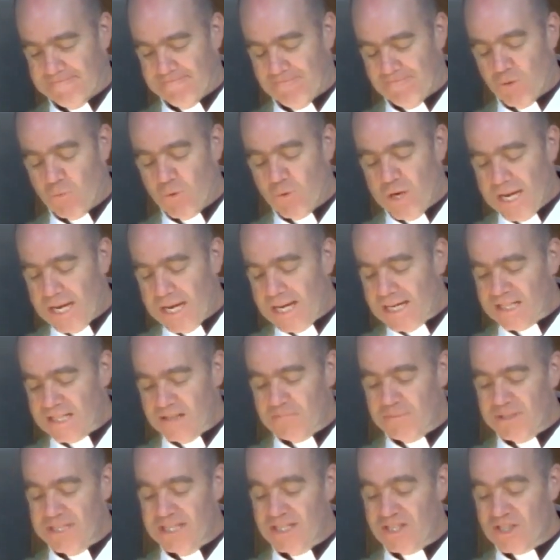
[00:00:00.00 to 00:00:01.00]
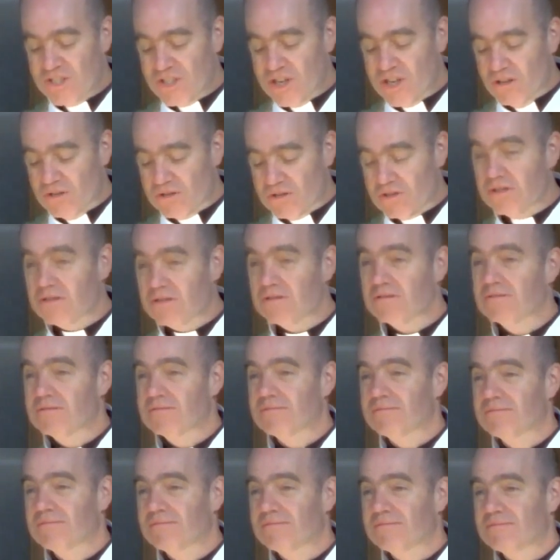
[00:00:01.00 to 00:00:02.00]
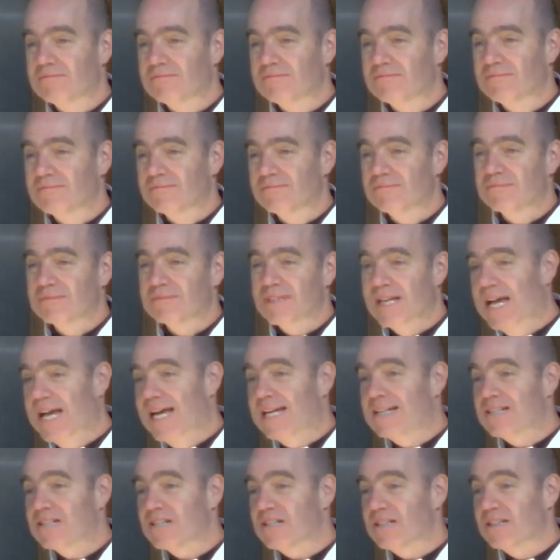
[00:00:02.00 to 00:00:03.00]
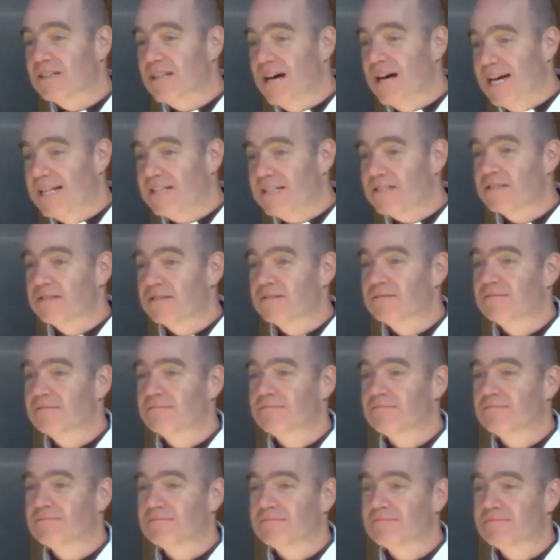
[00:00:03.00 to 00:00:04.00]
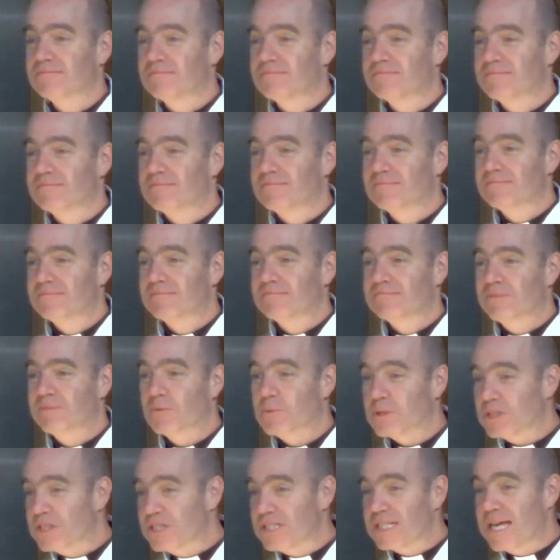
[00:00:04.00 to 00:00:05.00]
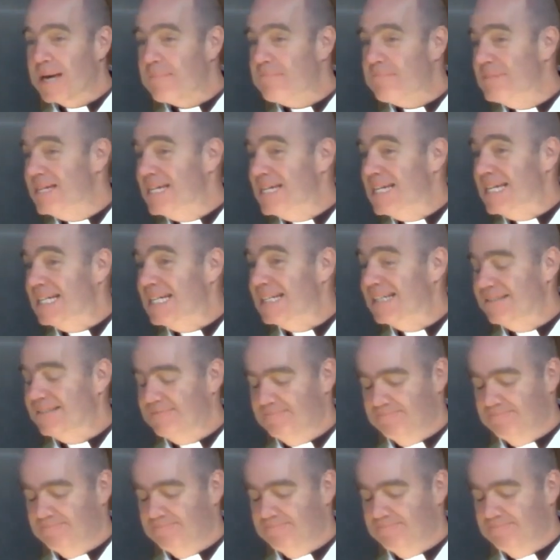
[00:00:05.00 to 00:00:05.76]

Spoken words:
We are to be salt and light. But what does that mean?